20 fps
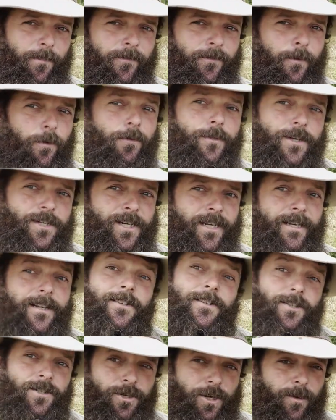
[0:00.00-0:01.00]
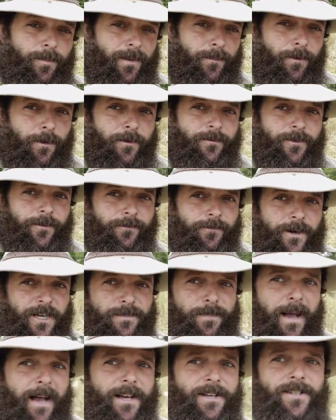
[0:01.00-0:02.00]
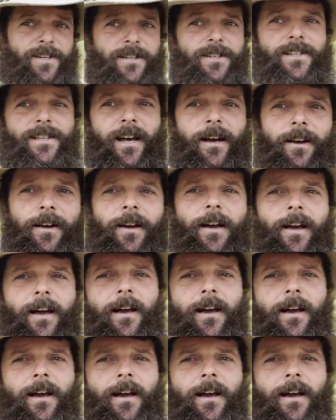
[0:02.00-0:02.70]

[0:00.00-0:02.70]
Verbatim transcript: before the chickens are due to be moved to fresh pastures. So,